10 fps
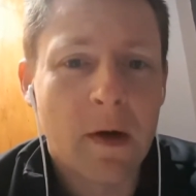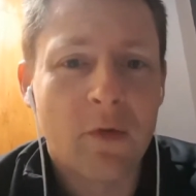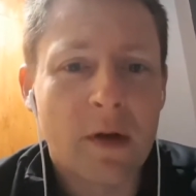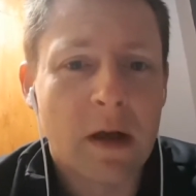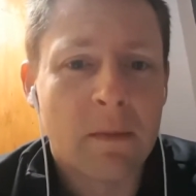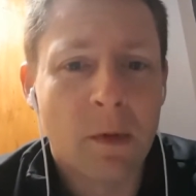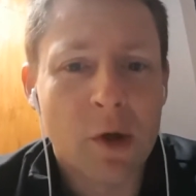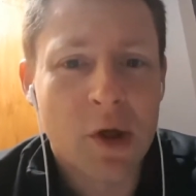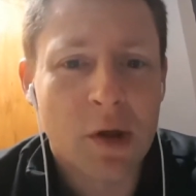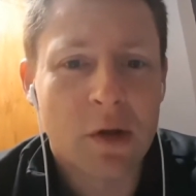a real
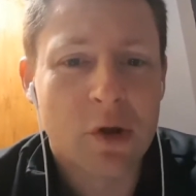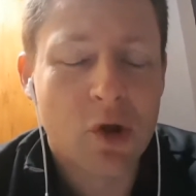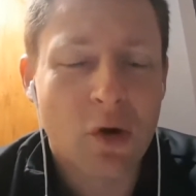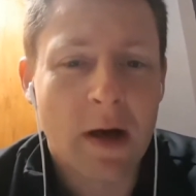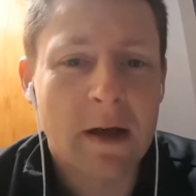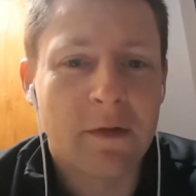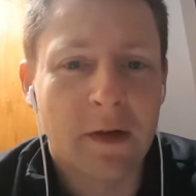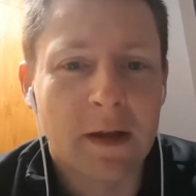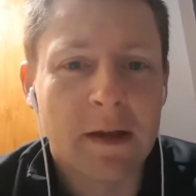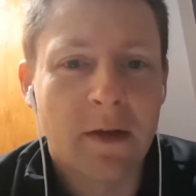emotional
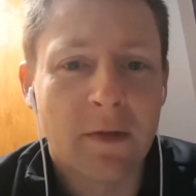driver,